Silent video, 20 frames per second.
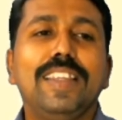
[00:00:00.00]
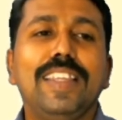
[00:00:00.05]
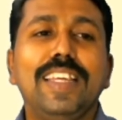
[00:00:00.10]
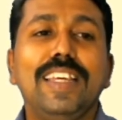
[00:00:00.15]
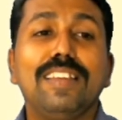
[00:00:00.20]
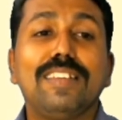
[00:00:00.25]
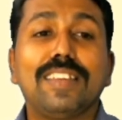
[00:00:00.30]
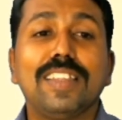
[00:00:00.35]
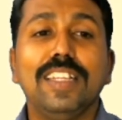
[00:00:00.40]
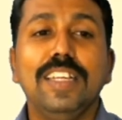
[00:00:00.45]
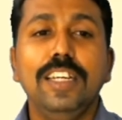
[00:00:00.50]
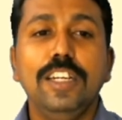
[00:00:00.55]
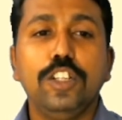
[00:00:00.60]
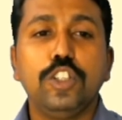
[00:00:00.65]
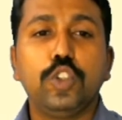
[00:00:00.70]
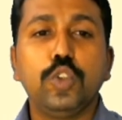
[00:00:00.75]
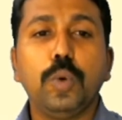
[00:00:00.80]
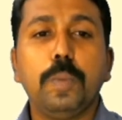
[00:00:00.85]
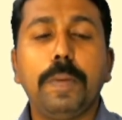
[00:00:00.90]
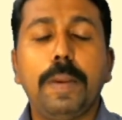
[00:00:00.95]
these
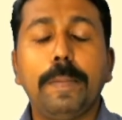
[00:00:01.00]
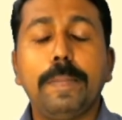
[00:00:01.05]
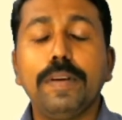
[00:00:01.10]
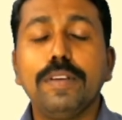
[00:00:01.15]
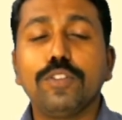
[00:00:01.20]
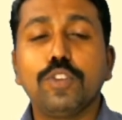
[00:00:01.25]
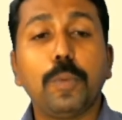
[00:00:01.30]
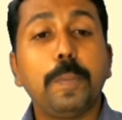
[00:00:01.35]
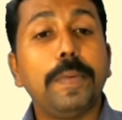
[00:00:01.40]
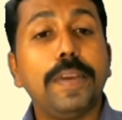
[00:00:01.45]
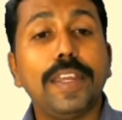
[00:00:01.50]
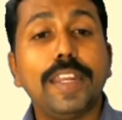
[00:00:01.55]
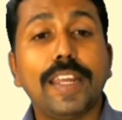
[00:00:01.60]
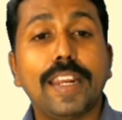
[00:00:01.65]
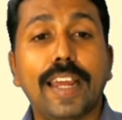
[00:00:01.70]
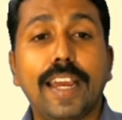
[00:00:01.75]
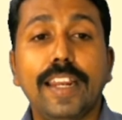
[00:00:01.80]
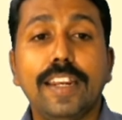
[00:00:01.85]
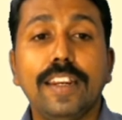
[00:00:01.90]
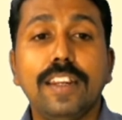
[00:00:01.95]
two people, superior
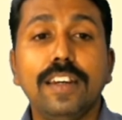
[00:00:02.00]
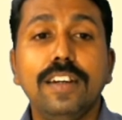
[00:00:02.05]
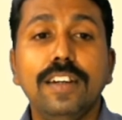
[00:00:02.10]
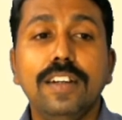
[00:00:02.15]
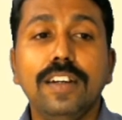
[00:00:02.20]
and